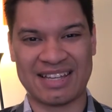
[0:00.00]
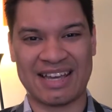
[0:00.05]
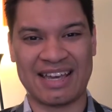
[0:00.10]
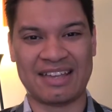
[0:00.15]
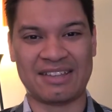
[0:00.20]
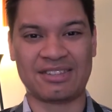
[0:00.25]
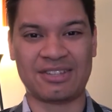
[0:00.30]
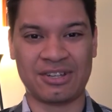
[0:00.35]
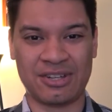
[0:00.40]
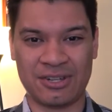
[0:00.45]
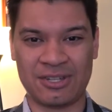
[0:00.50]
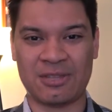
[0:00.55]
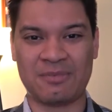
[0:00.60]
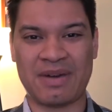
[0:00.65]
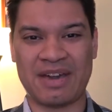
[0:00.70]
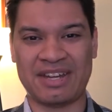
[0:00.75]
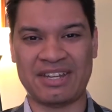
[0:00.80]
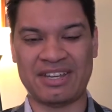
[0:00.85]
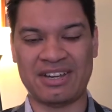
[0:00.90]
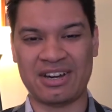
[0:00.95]
like The Good, the
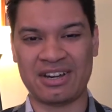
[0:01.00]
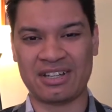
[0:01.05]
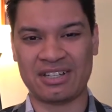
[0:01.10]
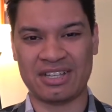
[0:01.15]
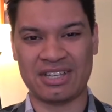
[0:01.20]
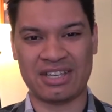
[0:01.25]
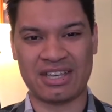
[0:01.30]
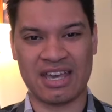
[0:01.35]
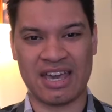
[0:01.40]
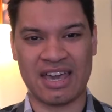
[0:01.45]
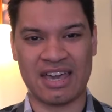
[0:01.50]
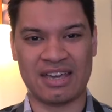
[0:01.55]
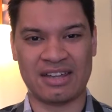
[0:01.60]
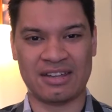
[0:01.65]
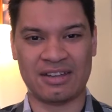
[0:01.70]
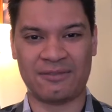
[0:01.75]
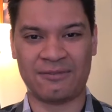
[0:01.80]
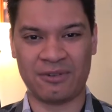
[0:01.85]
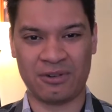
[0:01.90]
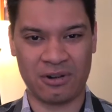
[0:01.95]
Bad, and the Ugly,
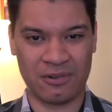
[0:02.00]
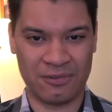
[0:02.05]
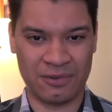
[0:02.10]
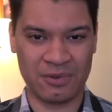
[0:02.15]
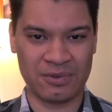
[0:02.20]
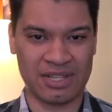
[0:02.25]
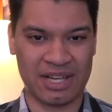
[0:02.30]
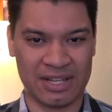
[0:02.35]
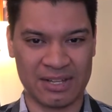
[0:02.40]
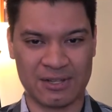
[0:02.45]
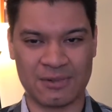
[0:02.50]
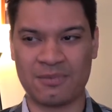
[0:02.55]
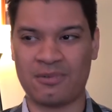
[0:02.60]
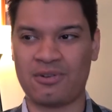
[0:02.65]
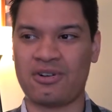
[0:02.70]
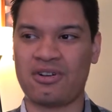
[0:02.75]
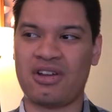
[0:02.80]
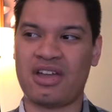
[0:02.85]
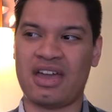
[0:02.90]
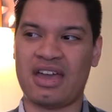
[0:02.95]
and For a Few Dollars
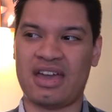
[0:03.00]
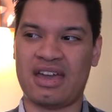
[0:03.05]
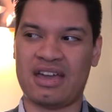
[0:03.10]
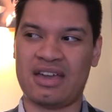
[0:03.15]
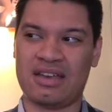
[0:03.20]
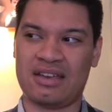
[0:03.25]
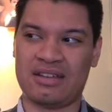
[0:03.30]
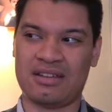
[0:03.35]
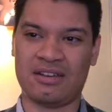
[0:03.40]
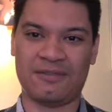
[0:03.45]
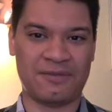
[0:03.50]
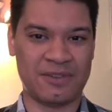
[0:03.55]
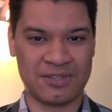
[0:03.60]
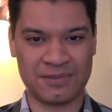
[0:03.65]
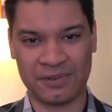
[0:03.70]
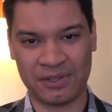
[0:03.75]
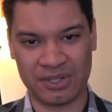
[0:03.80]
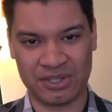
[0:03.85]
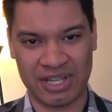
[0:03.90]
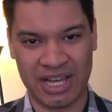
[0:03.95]
More, and A
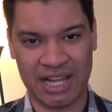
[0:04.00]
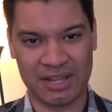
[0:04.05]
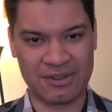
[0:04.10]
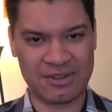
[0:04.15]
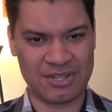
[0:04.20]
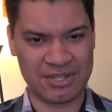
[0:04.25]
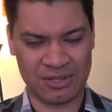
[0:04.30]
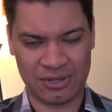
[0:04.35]
Fistful of Dollars.